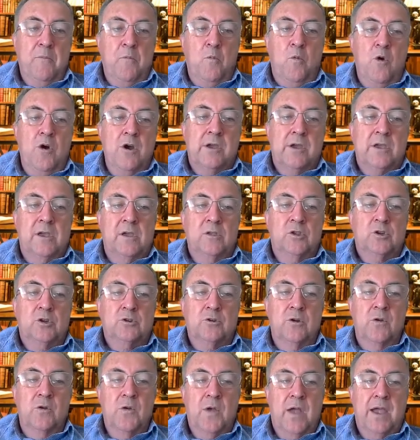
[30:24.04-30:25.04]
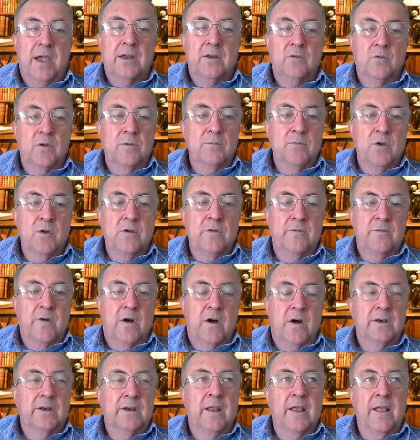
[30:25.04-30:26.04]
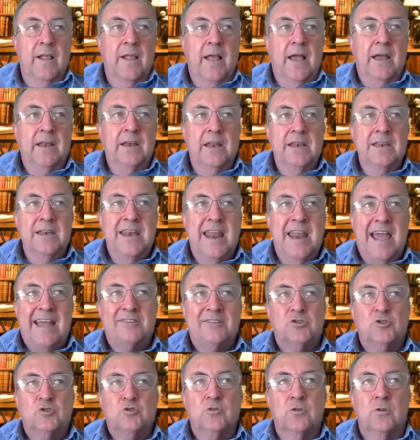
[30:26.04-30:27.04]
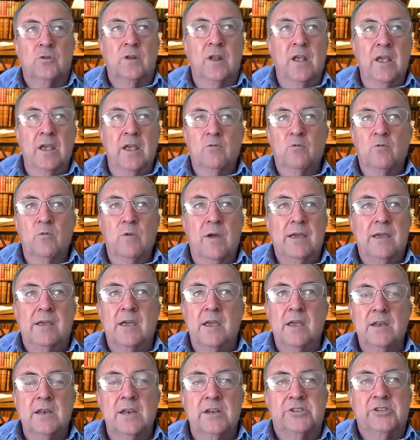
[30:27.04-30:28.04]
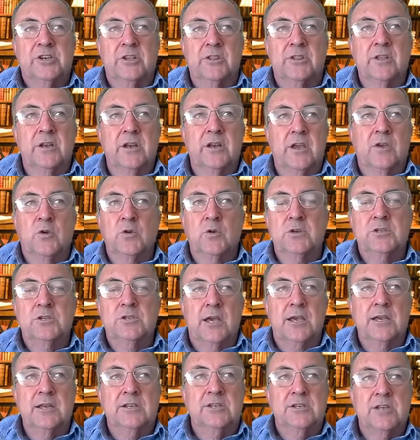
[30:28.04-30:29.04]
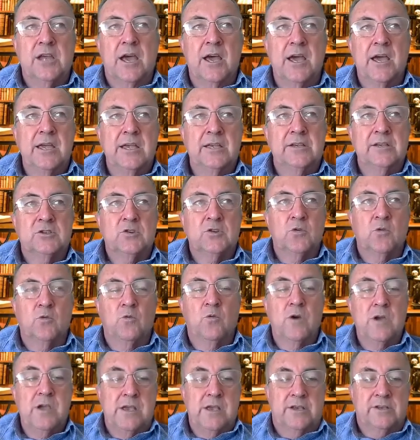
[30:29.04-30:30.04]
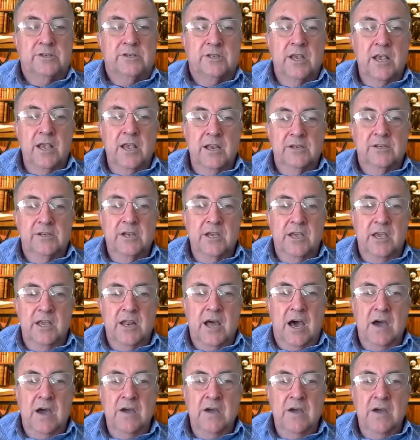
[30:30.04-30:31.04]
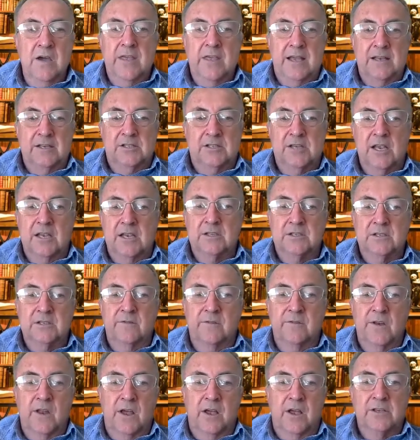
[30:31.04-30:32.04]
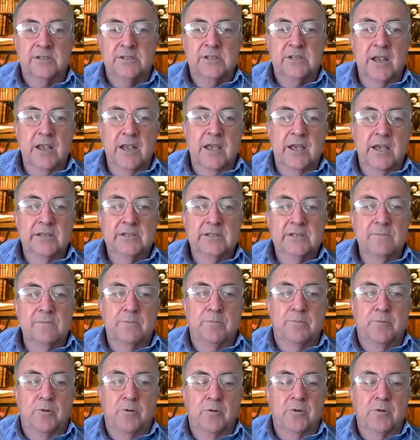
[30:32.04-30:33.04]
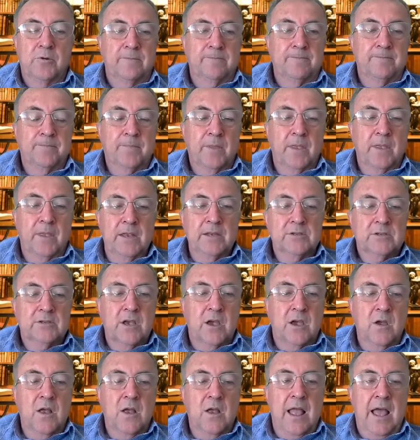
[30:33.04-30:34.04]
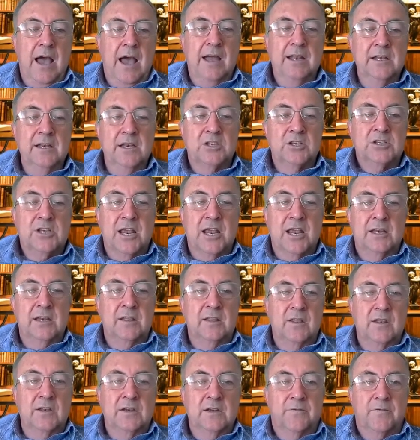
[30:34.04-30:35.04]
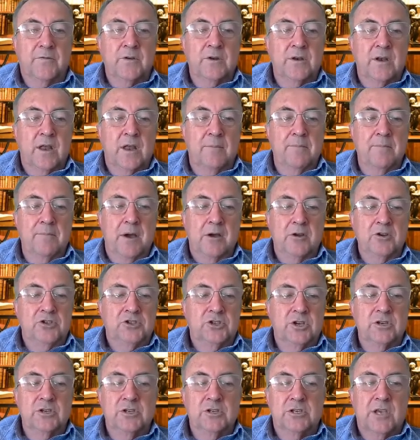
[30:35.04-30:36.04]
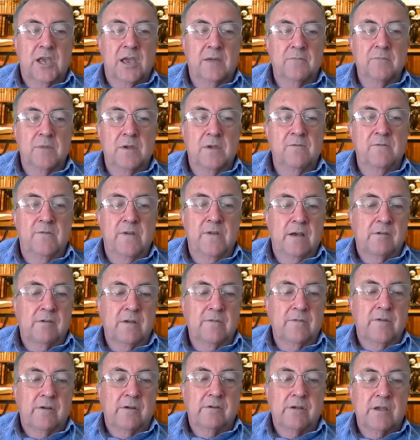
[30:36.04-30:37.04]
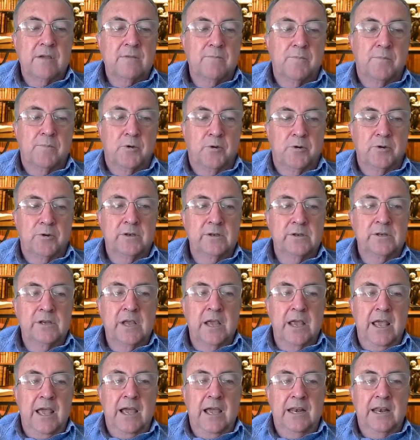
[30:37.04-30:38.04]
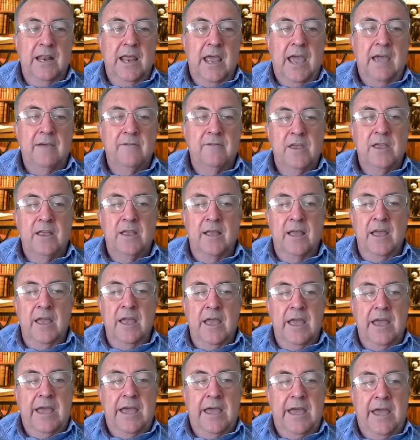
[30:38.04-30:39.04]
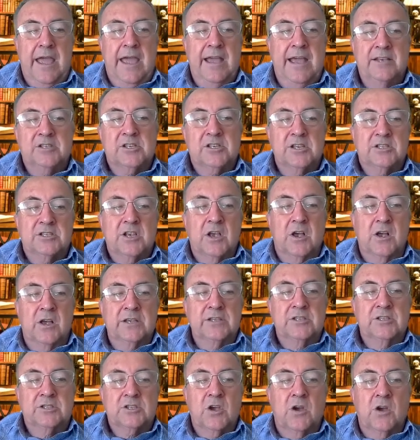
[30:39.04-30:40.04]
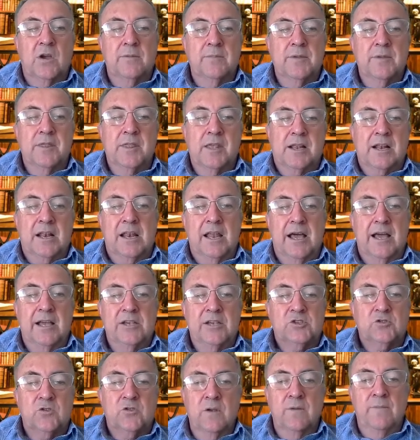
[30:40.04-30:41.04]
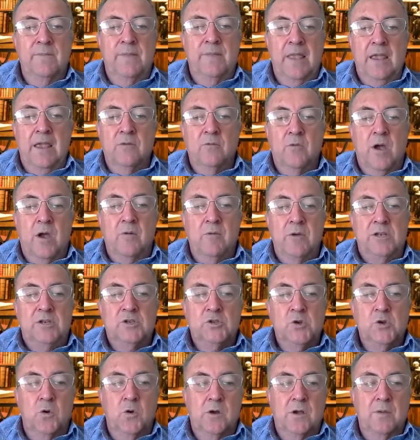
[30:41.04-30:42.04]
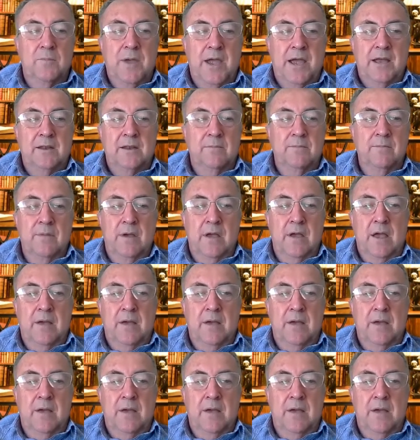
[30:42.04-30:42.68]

working through how do we move on, and a natural recognition that it could take days or weeks to get over that sense of loss is important. So understanding the different emotions can be very, very important, and having exercise time in the classroom where we talk about